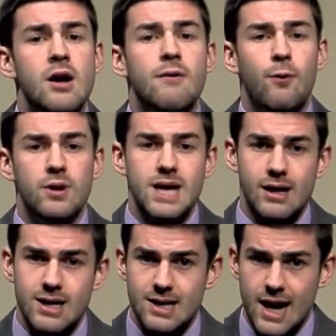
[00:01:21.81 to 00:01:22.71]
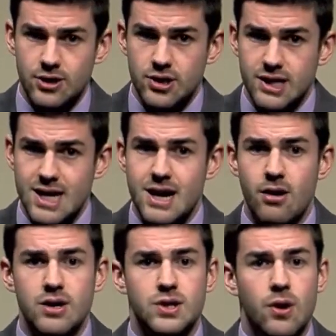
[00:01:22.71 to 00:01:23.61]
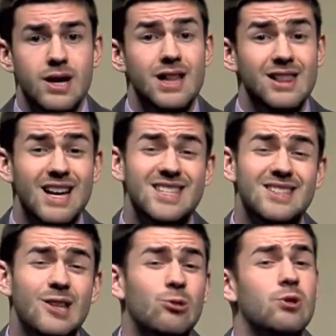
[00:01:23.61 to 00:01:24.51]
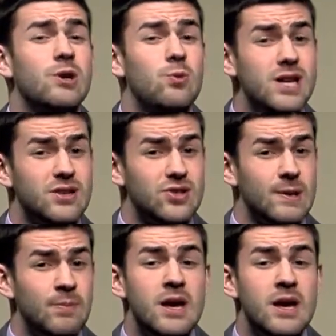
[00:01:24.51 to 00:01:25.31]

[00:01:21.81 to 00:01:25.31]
for the LA Dodgers in Arizona in less than 3 weeks.